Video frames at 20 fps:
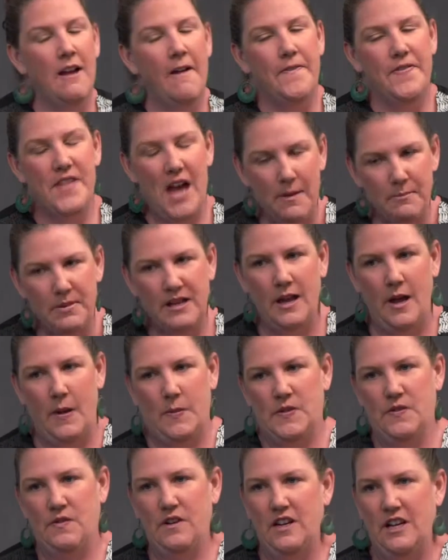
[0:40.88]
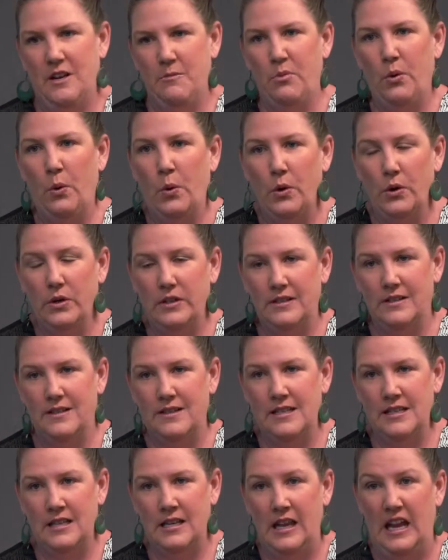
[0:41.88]
That becomes very
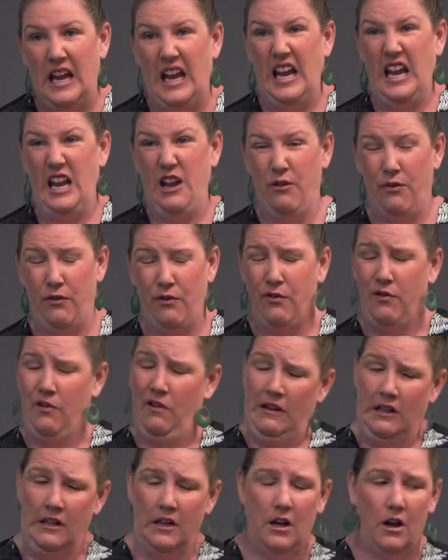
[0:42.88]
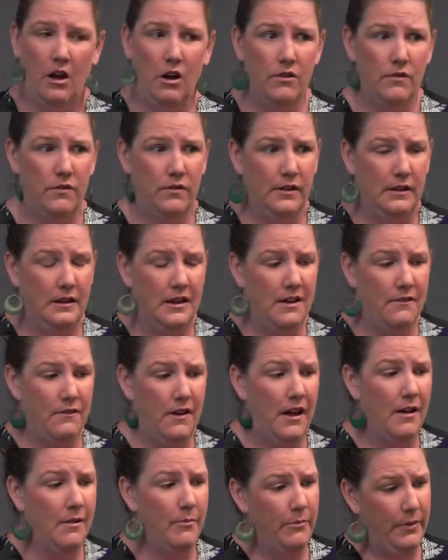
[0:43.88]
important if, hopefully
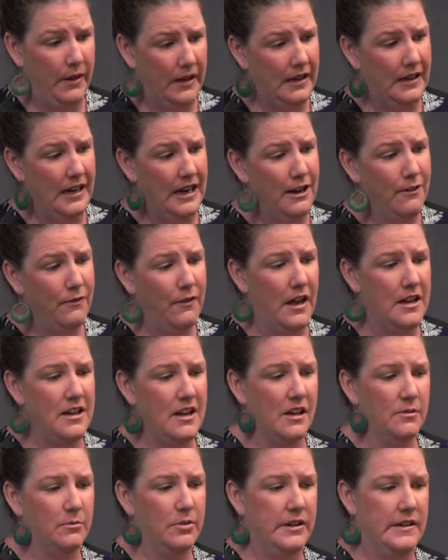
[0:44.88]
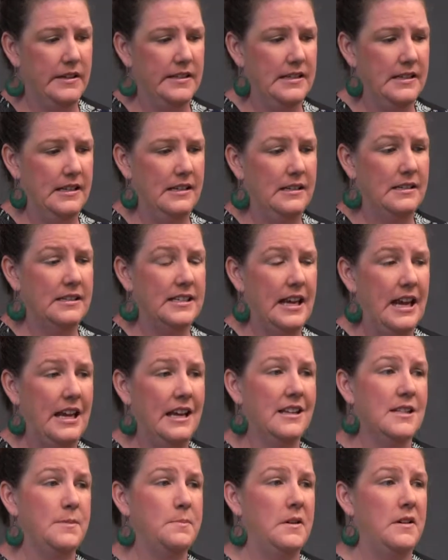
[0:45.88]
never, but if a young person, say,
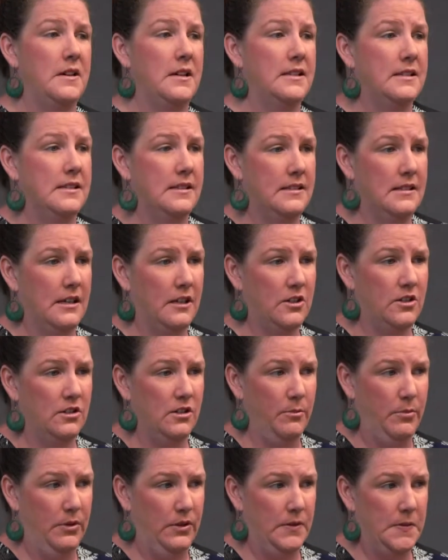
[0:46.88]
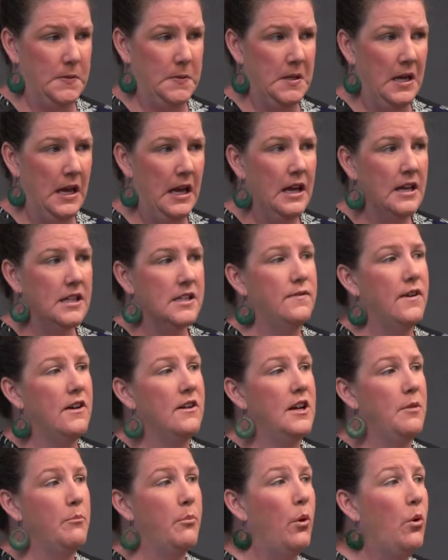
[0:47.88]
experiences sexual abuse. It's
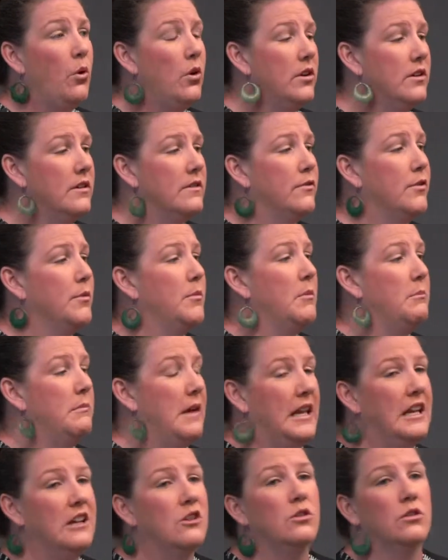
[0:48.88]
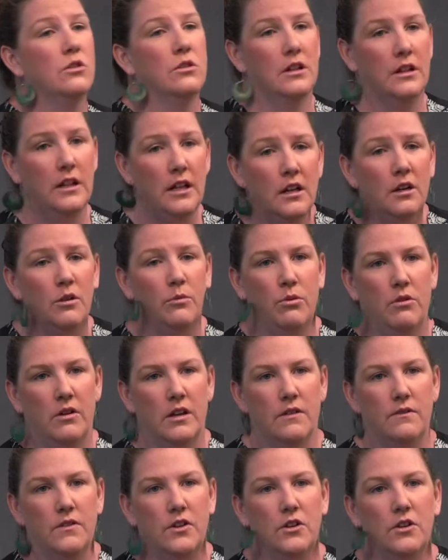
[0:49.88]
very important from a medical or clinical
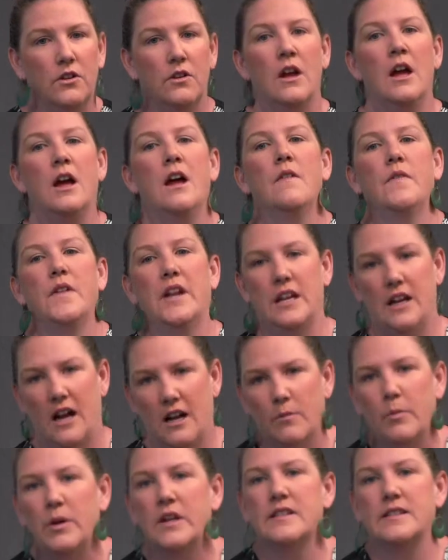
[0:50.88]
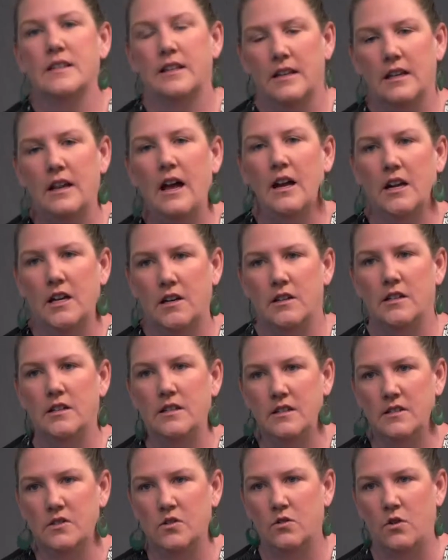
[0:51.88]
point of view that a young person can accurately
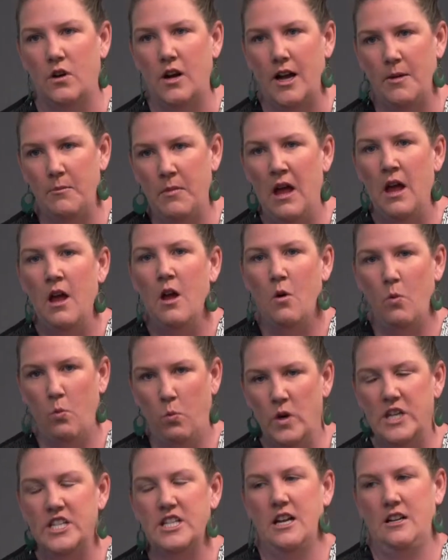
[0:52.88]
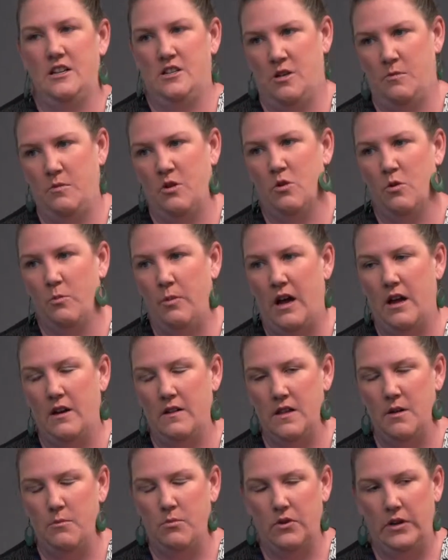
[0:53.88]
describe which anatomical part
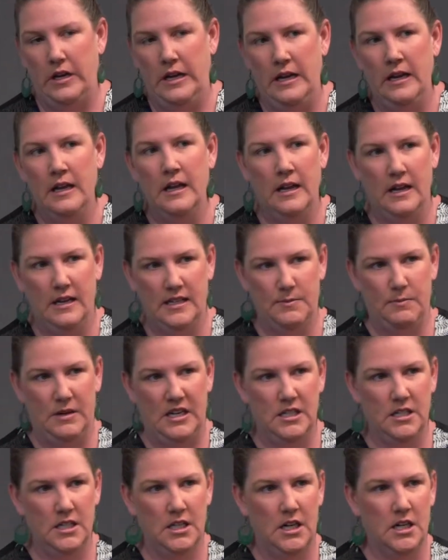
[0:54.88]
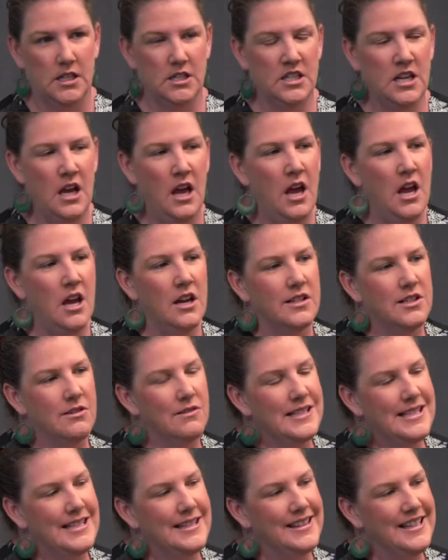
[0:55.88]
of their body has been touched. So
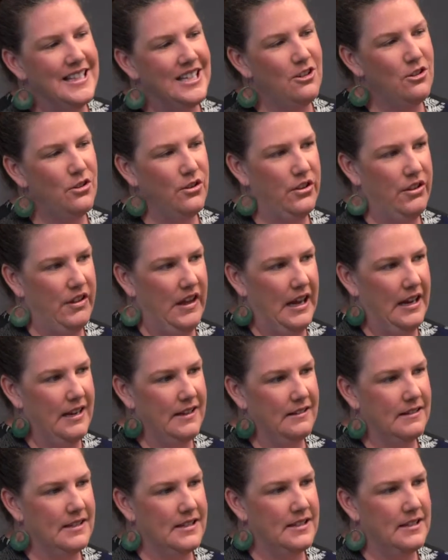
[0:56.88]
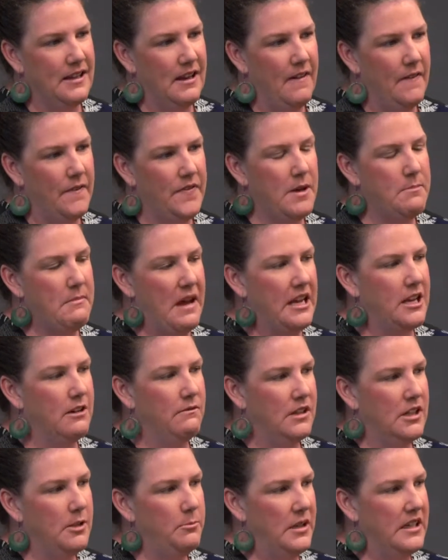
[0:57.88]
it's little things that make a
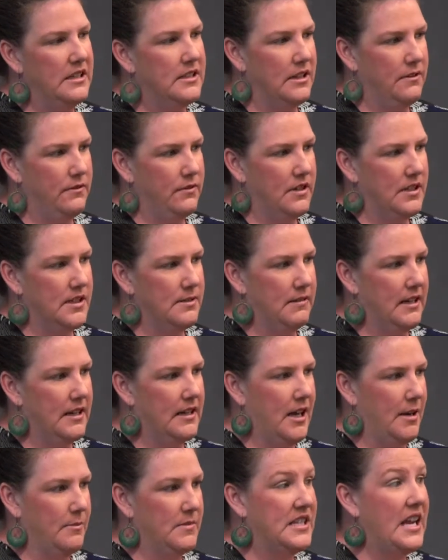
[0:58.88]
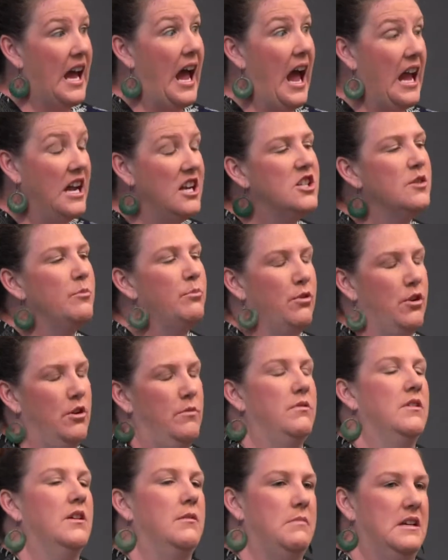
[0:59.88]
really big difference when it comes to
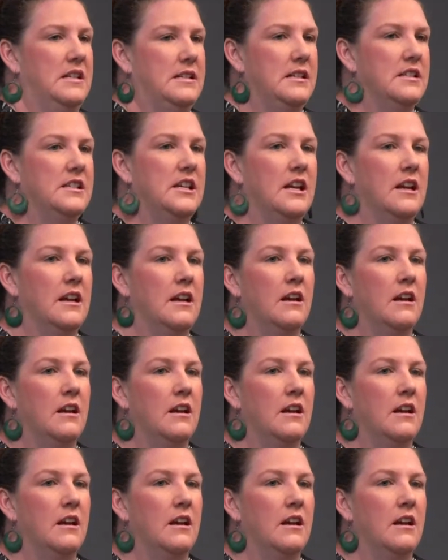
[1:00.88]
age-appropriate messaging